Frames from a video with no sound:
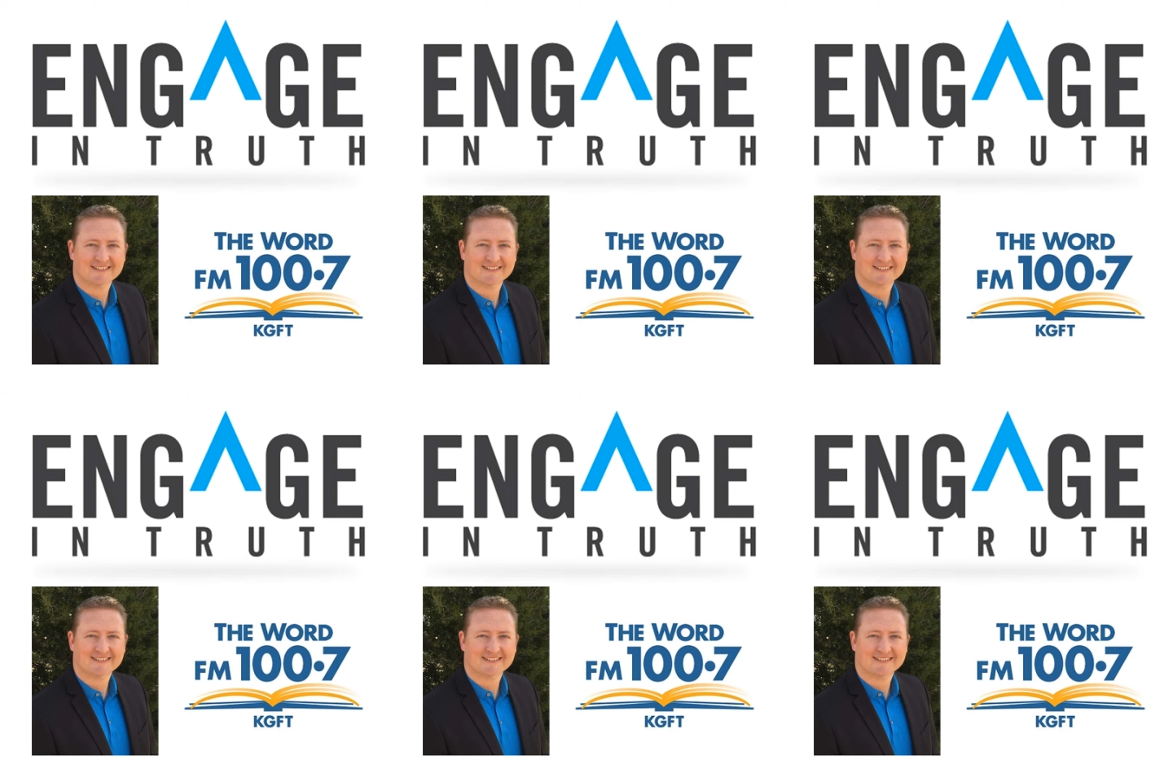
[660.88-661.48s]

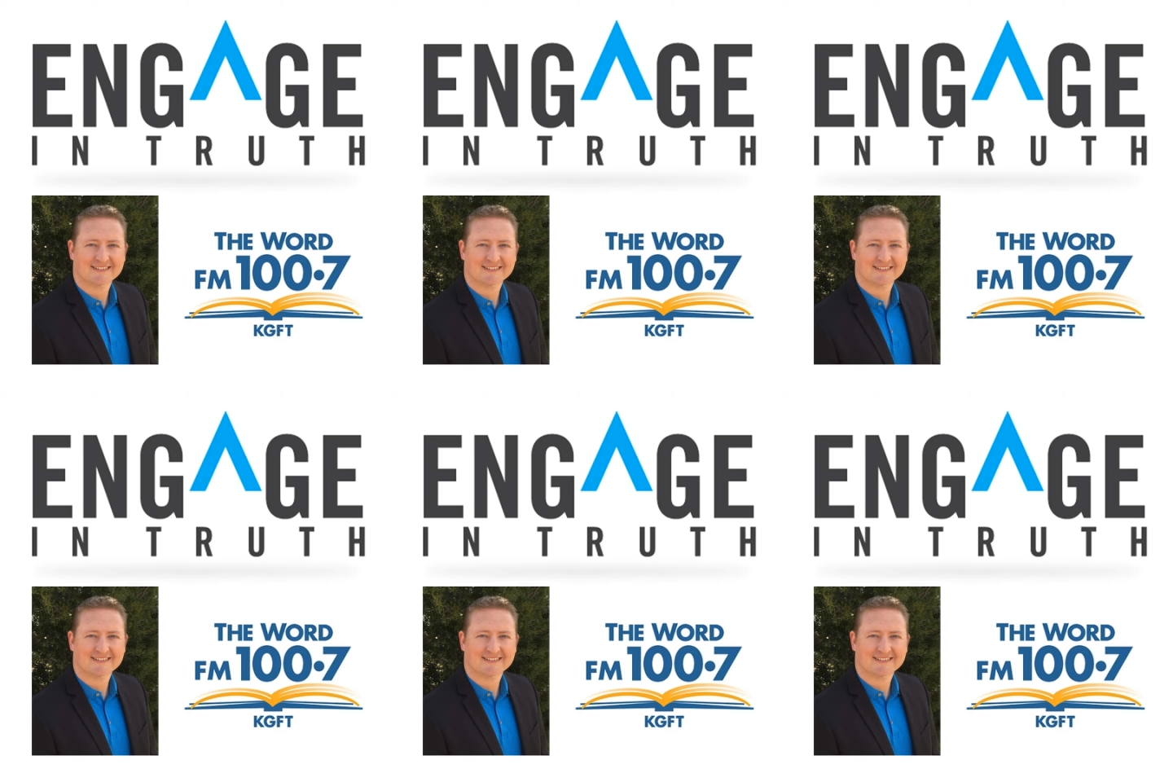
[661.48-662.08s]

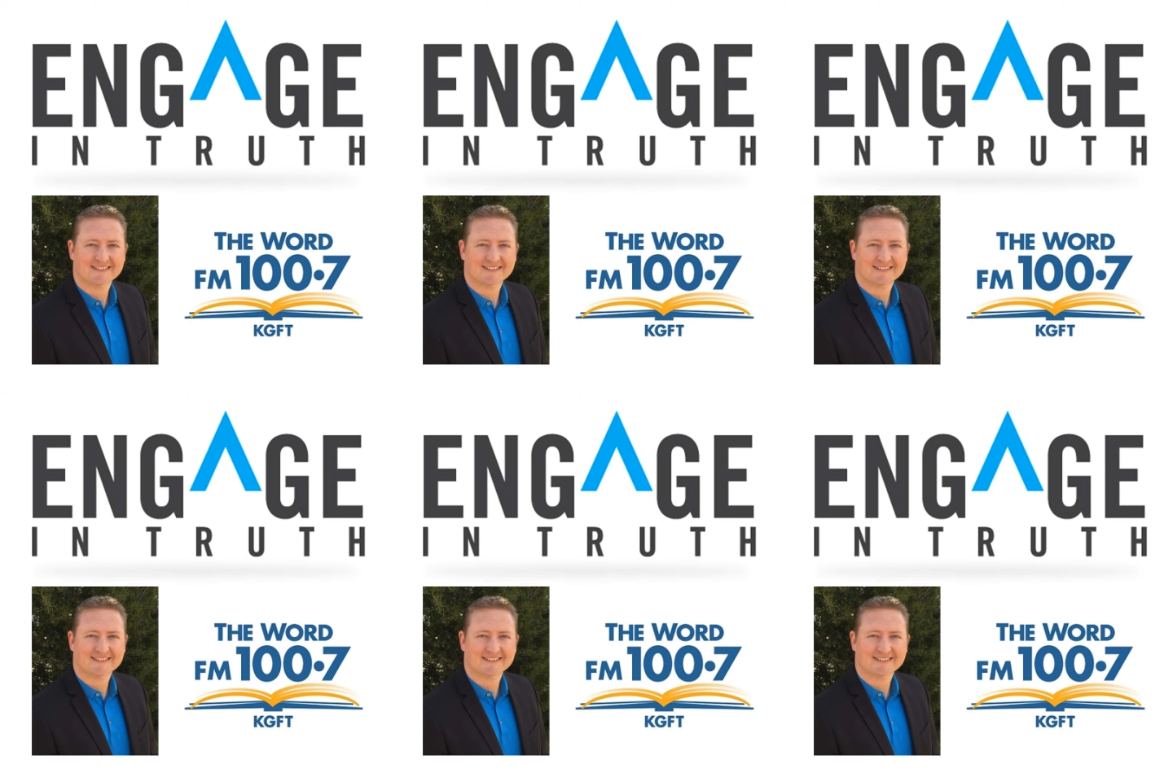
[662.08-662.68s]

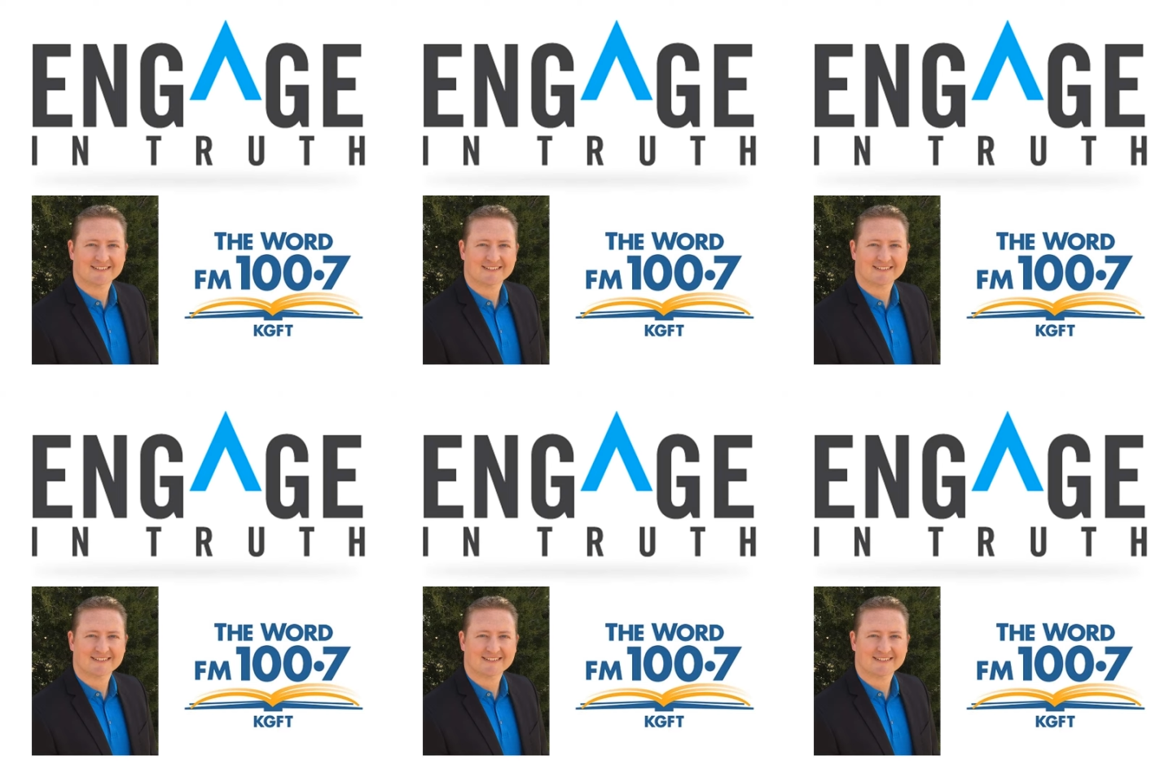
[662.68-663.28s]

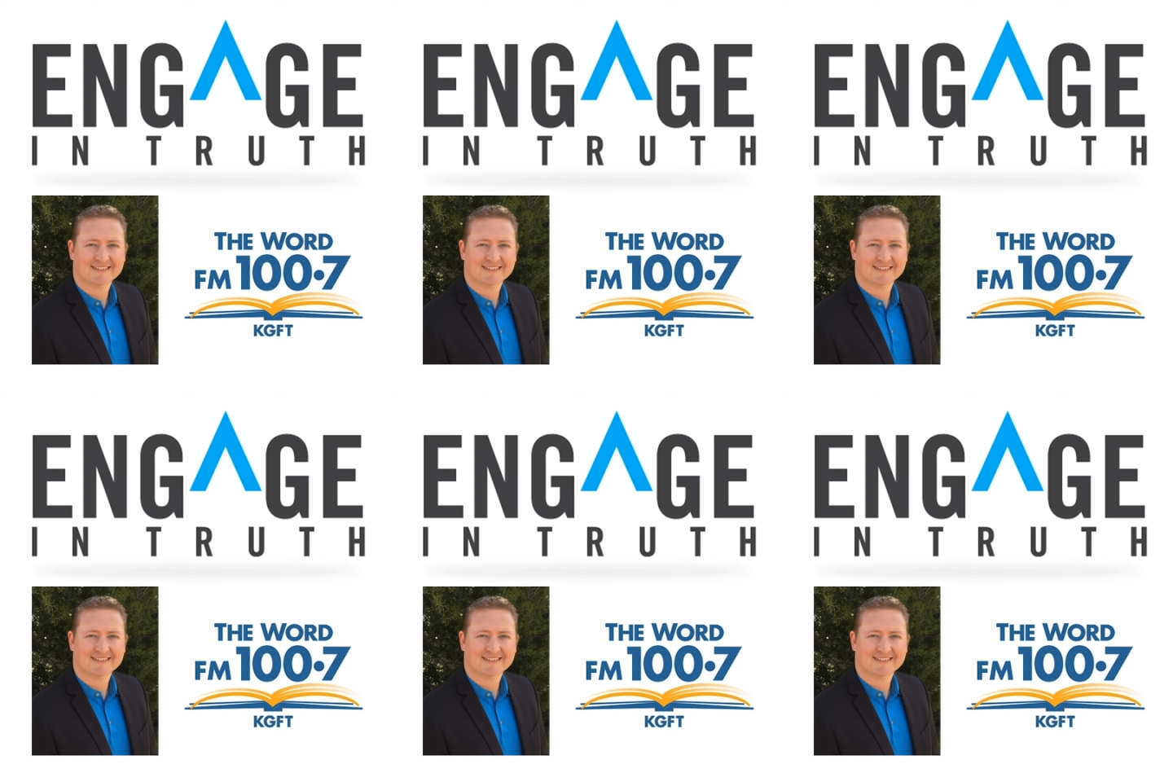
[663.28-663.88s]

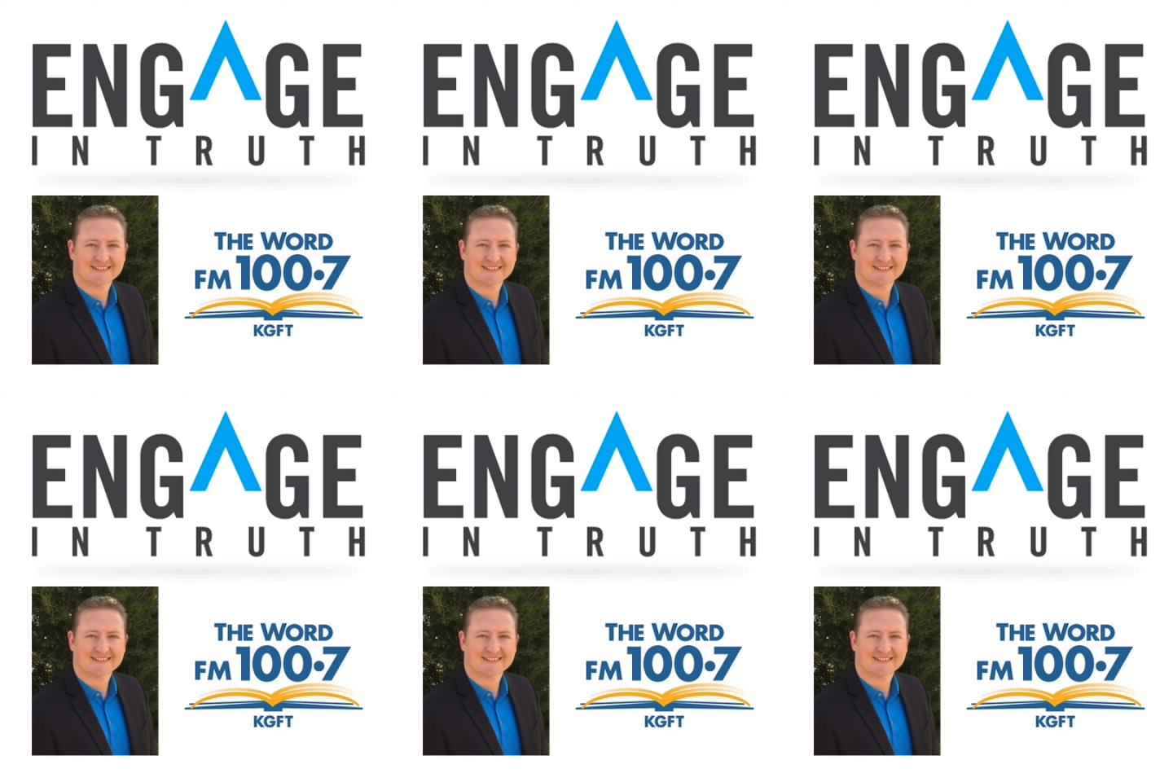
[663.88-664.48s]

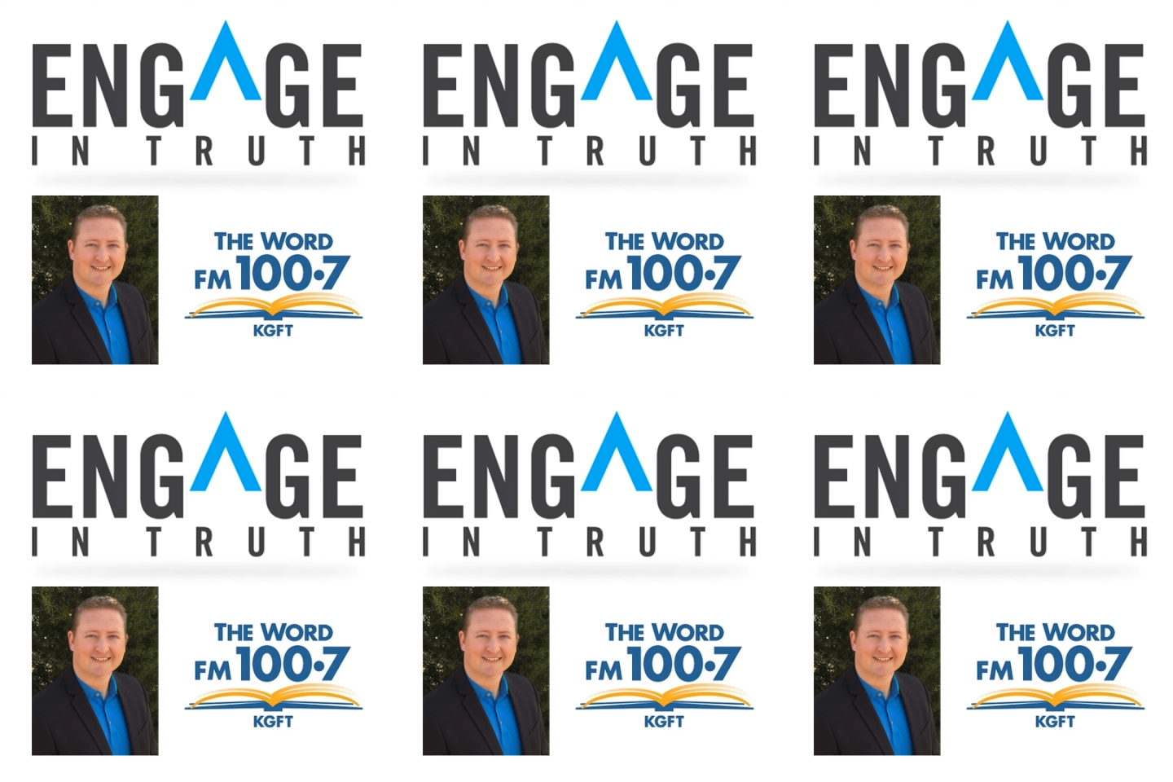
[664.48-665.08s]

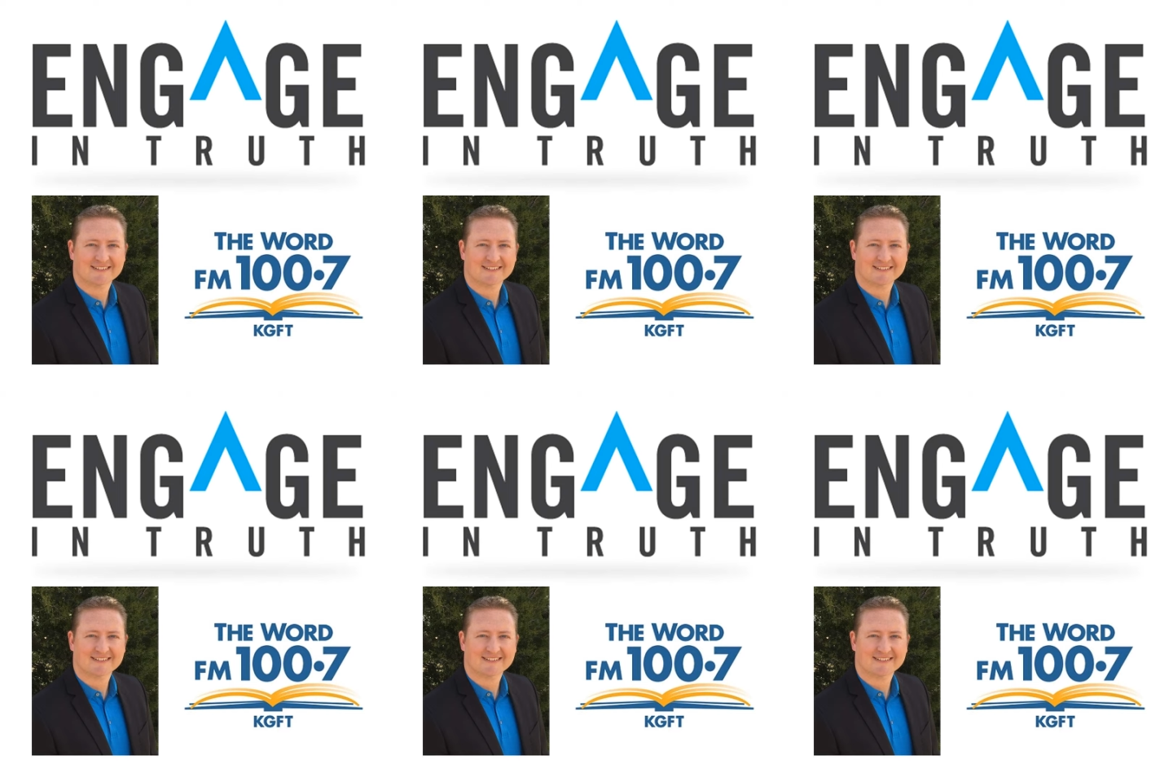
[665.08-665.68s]

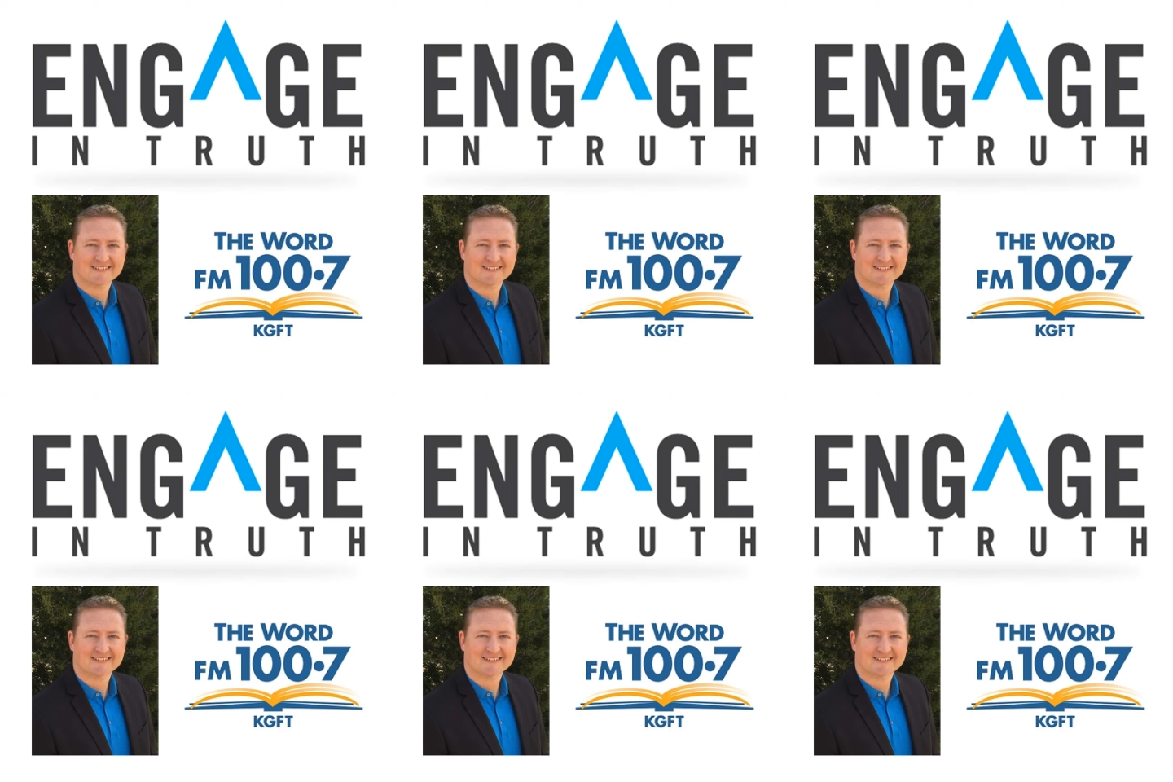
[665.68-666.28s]

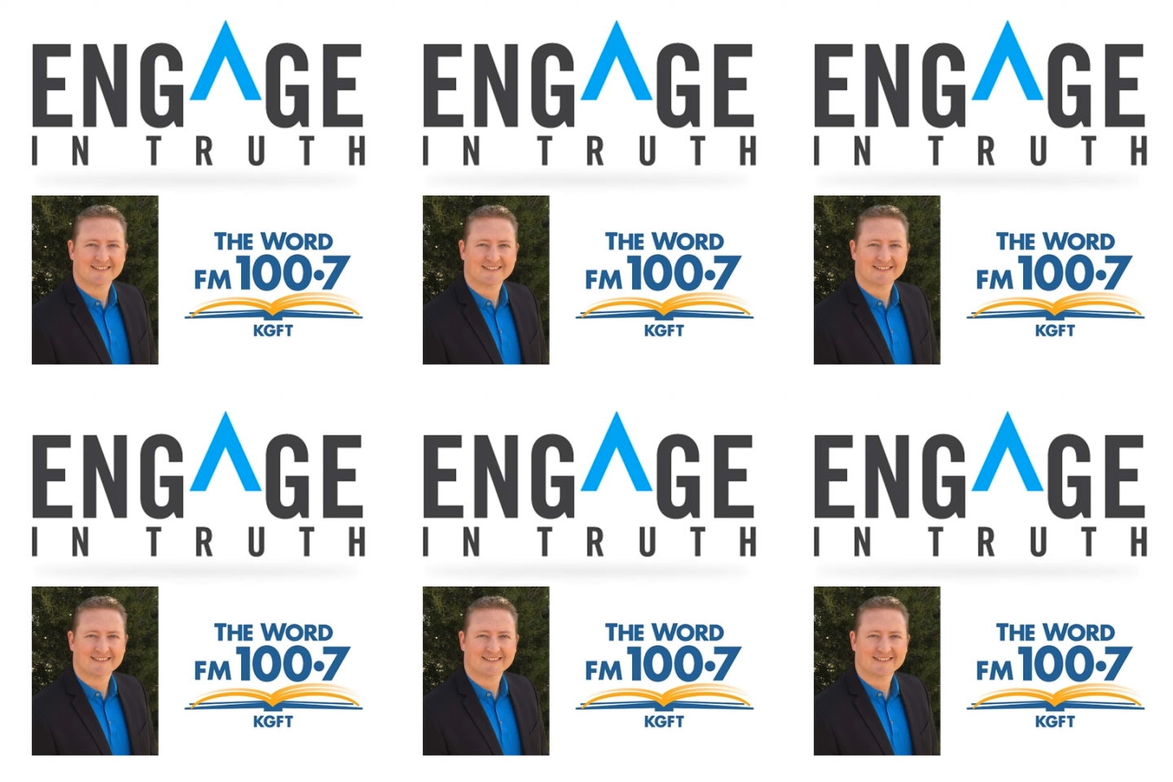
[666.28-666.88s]

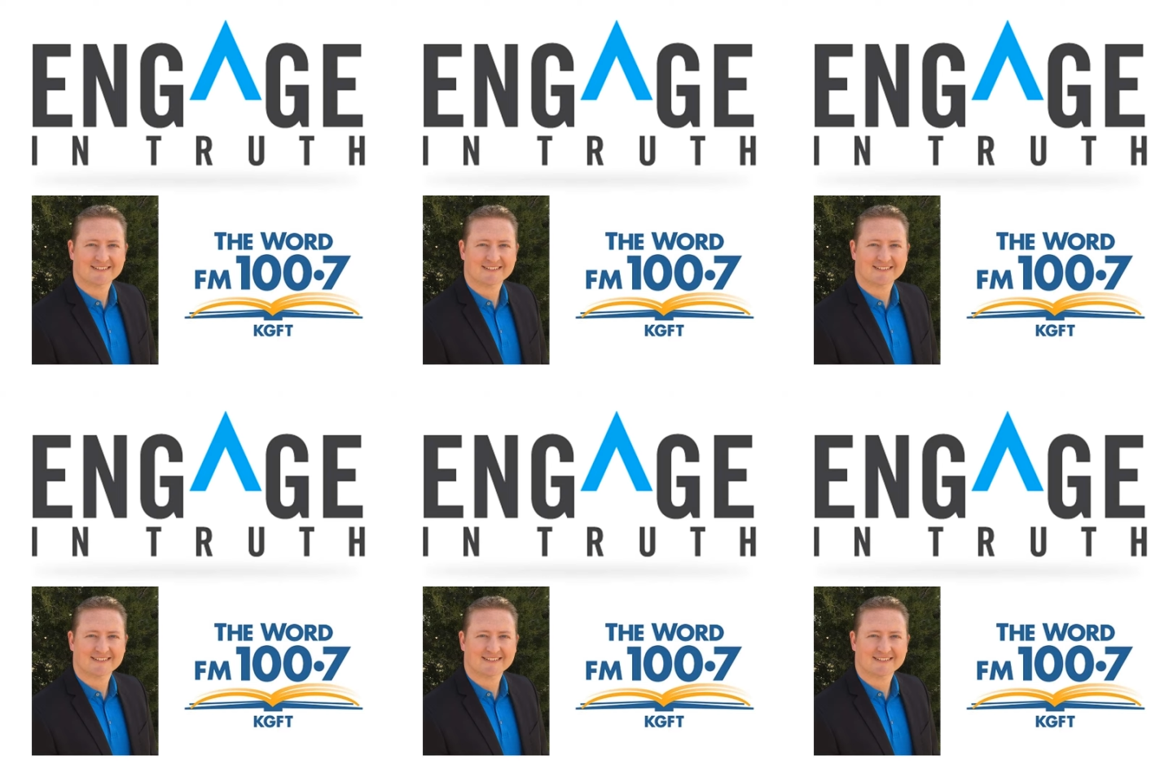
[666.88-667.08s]
(no lip movement)